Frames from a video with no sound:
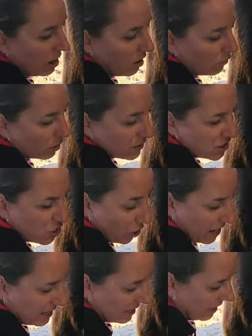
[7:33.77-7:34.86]
full of
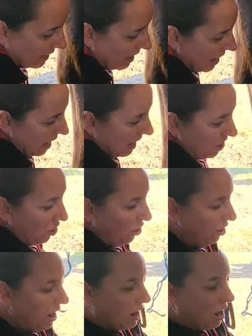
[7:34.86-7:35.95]
stress and, you know,
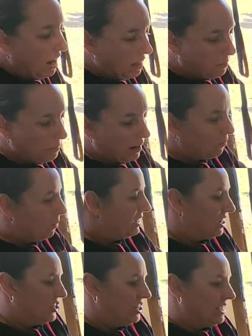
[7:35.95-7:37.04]
in the middle of
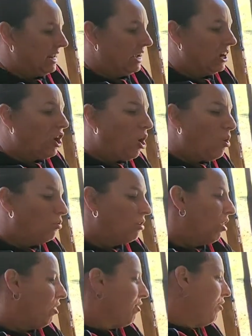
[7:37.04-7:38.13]
winter she's getting a cold
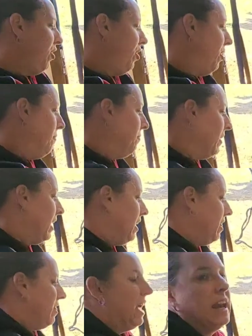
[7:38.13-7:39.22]
cloth on her,
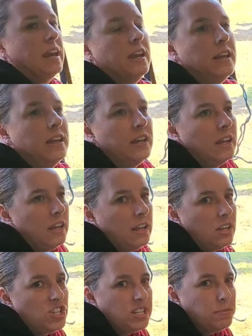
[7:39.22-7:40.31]
then
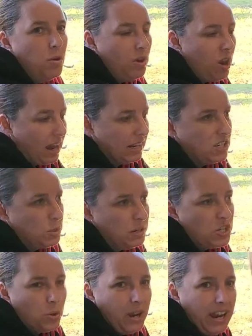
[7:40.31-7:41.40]
she's more likely to
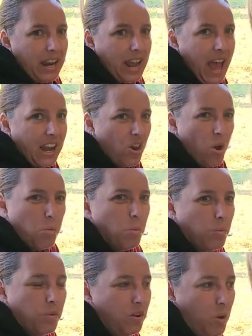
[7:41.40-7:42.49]
enjoy it and not
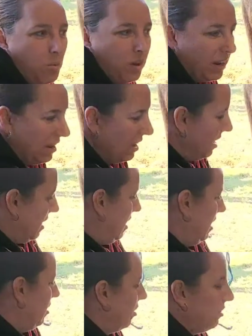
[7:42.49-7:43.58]
want to,
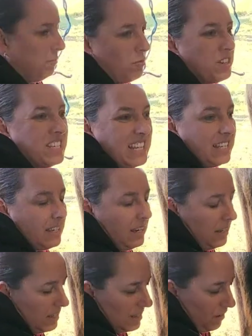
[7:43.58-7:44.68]
you know, resist it
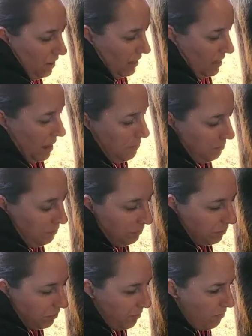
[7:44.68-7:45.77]
and stuff like that.
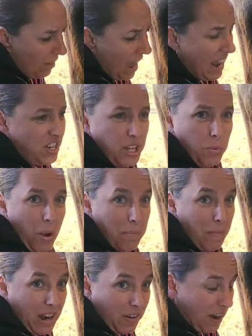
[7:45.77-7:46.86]
And she won't
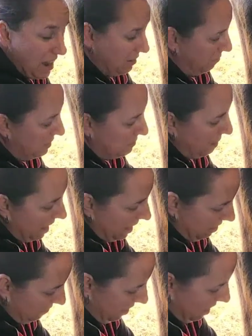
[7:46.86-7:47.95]
muck around and
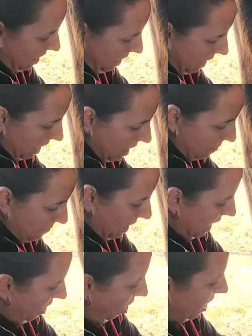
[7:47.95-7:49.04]
misbehave. And I